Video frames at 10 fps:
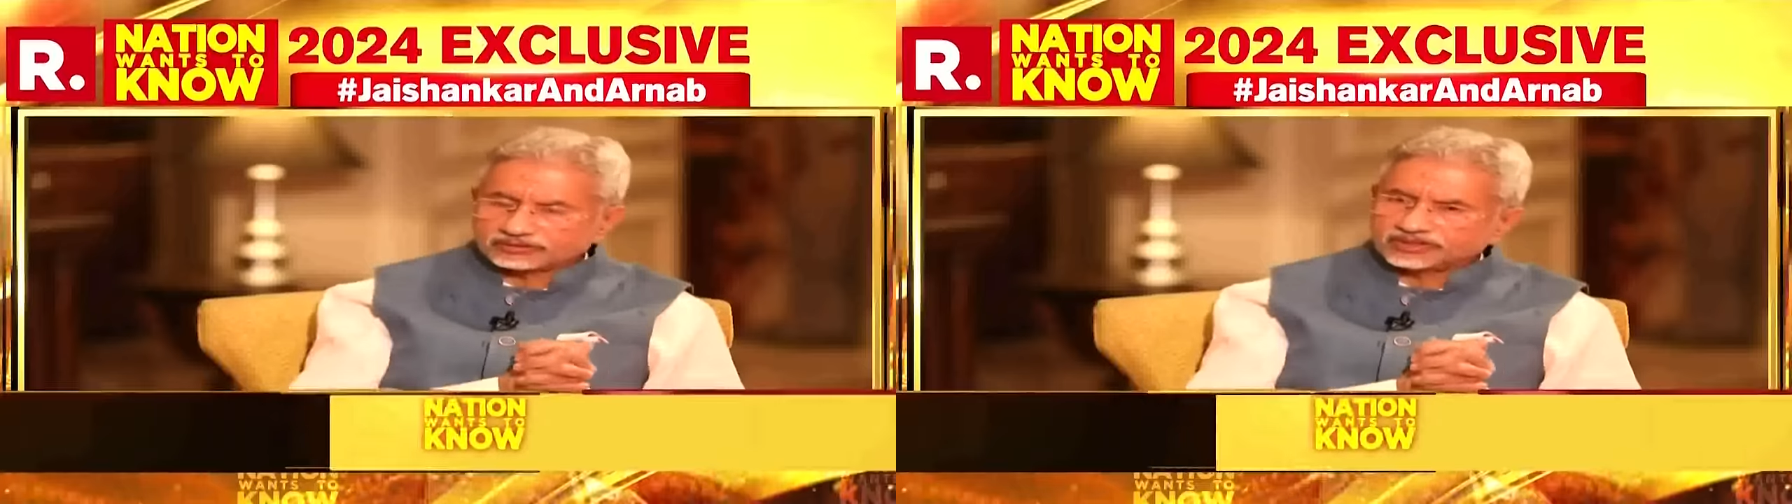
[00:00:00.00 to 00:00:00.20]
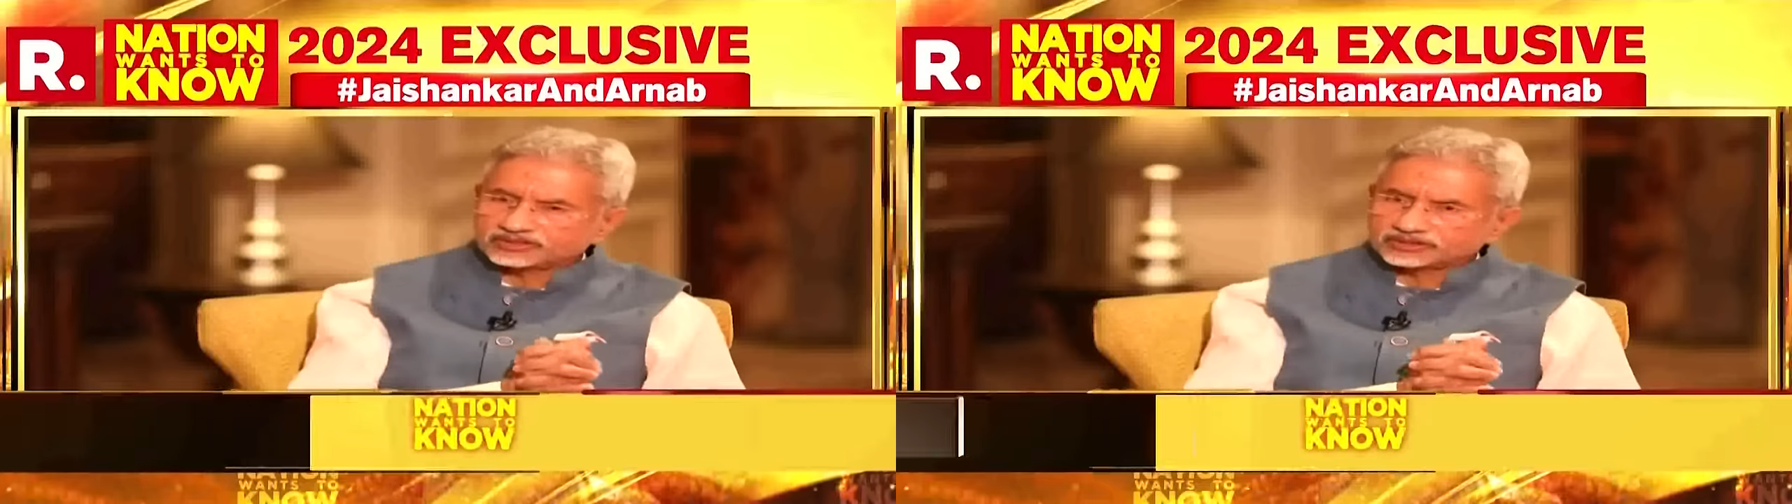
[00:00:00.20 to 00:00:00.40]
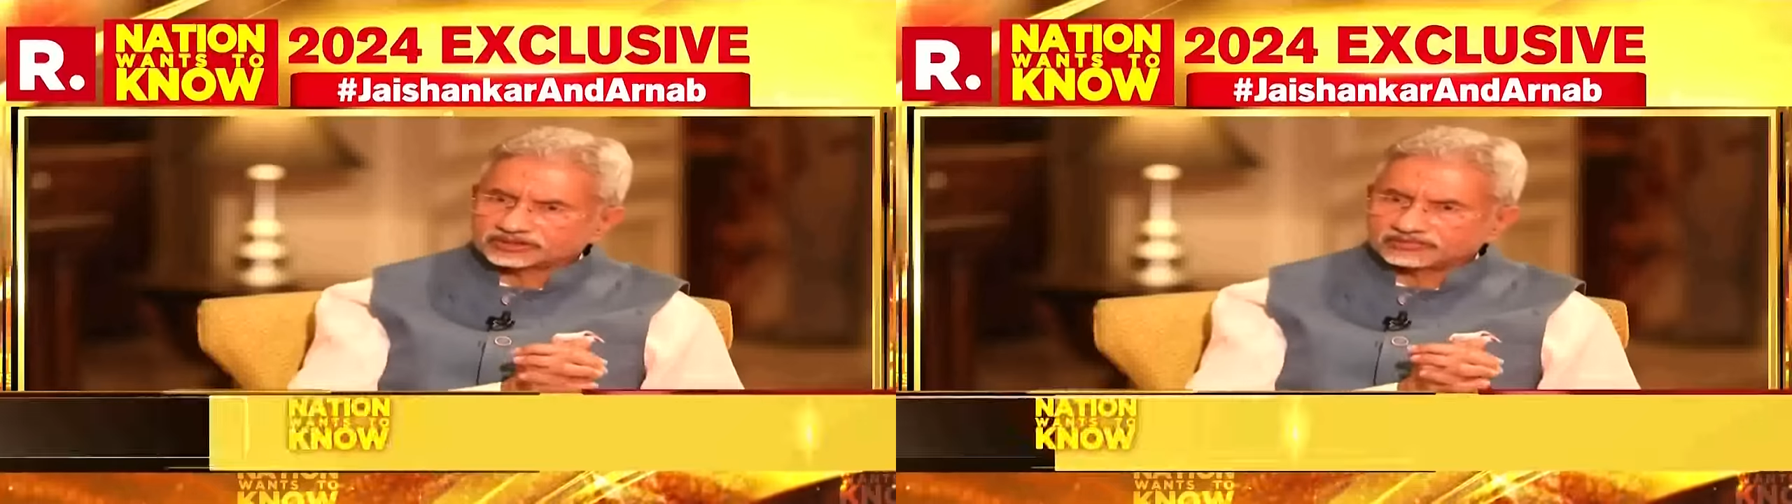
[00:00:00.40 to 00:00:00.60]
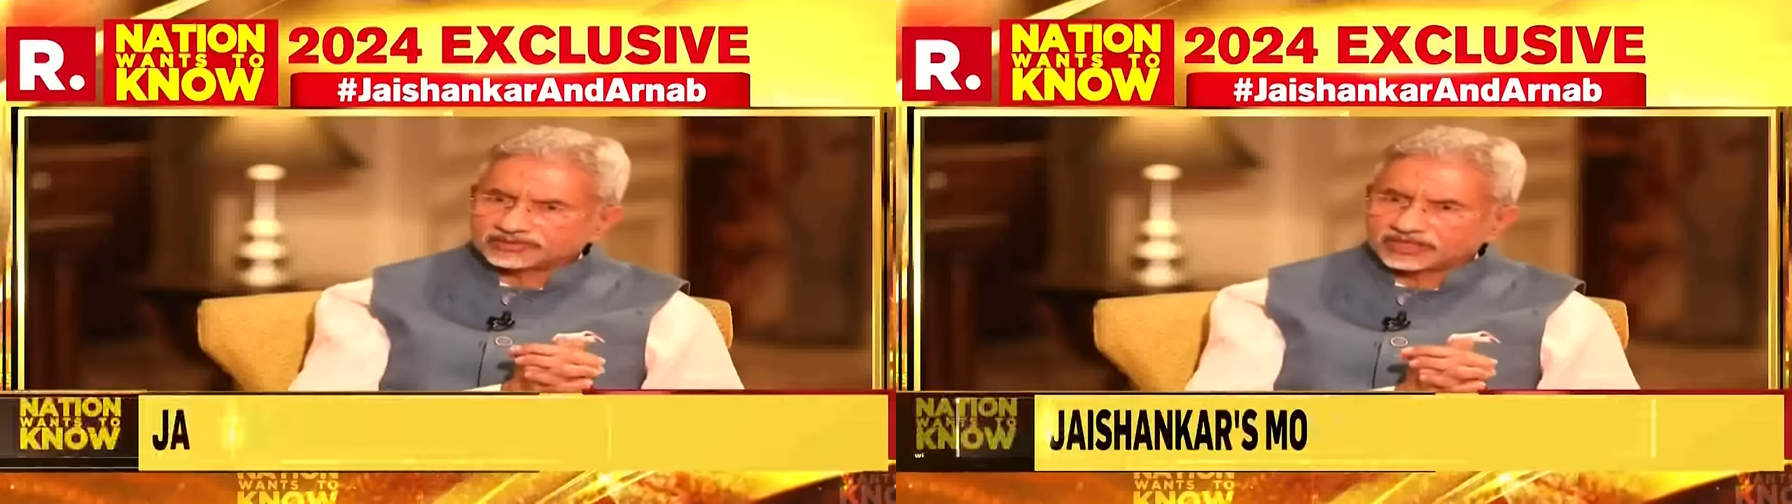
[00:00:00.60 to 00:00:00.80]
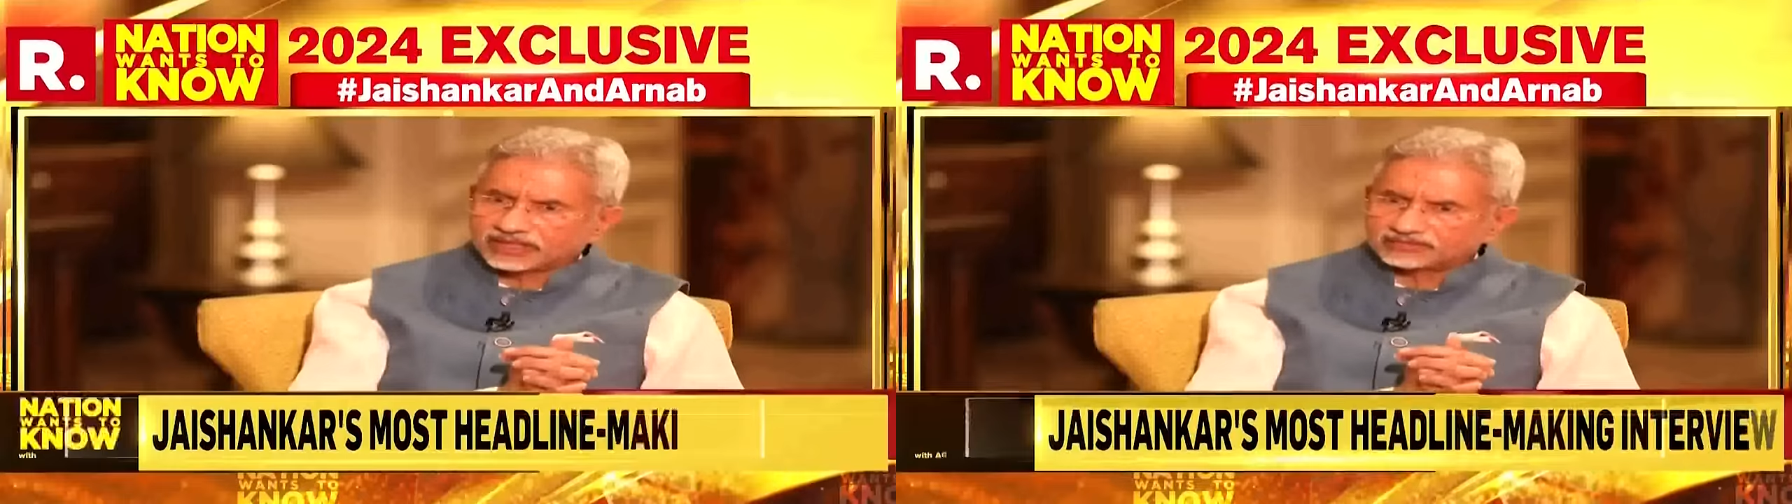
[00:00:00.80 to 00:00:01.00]

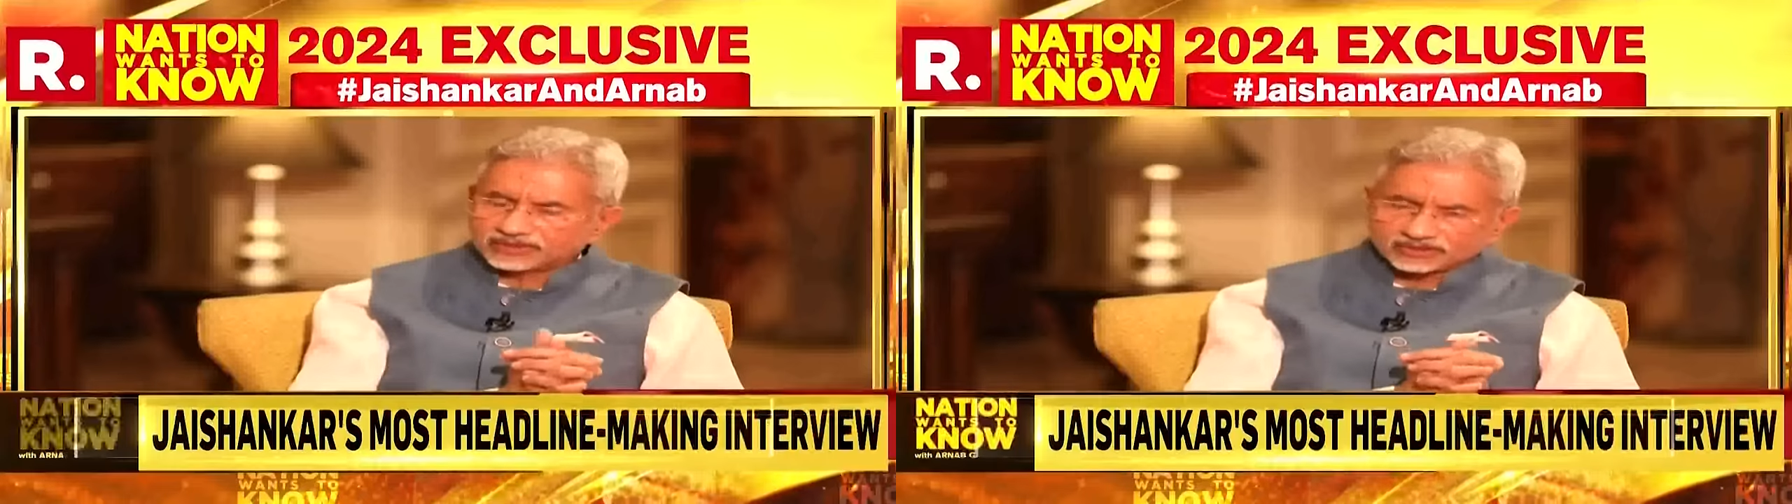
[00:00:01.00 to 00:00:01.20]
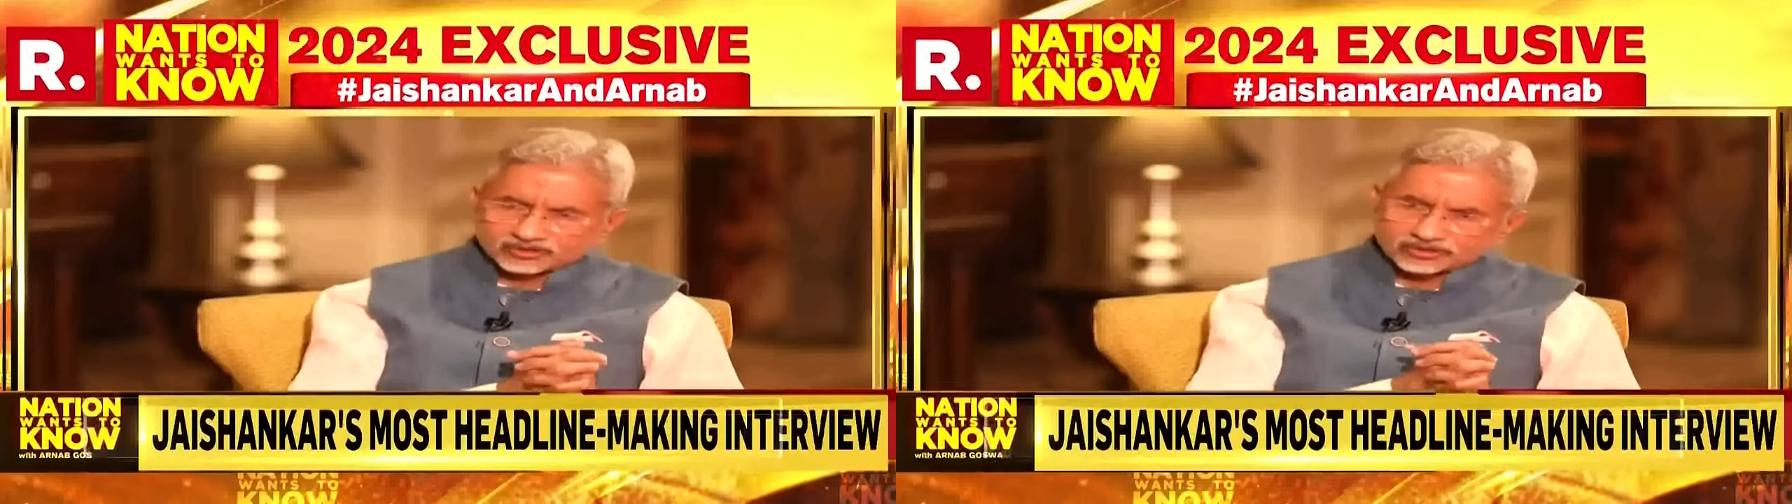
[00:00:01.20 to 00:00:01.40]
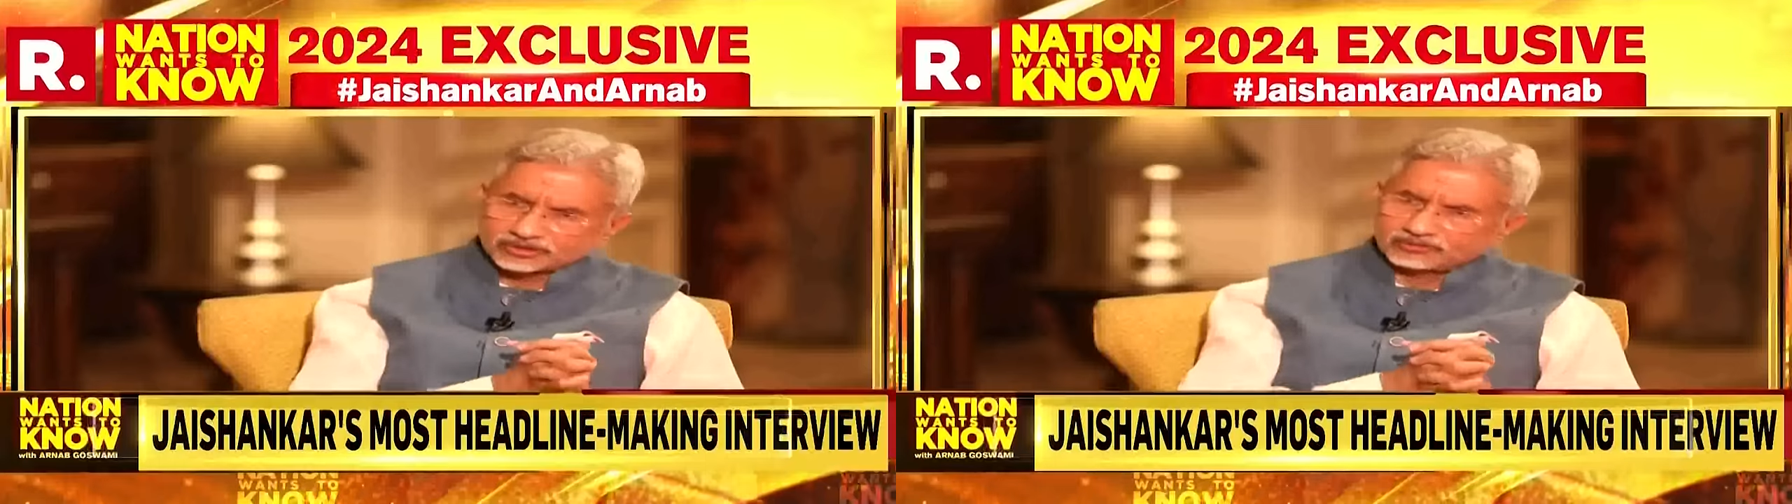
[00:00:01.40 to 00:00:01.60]
2611 happens,